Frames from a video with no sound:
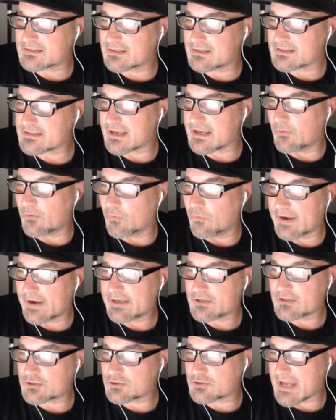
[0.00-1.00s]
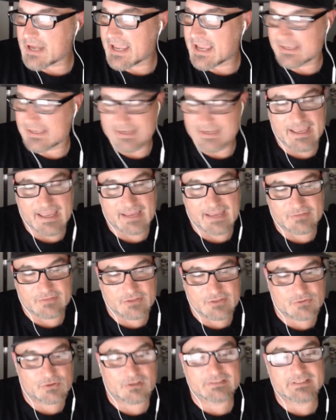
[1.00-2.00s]
does a white dragon have?
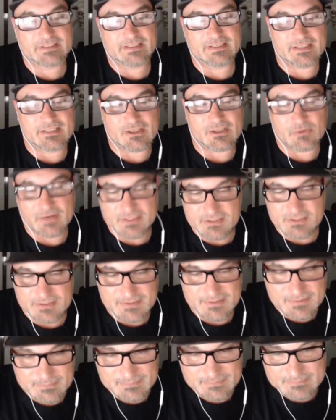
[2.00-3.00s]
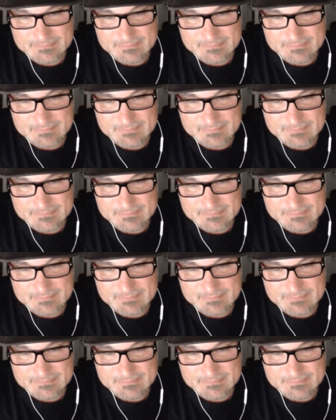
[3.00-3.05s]
These are all D&D questions.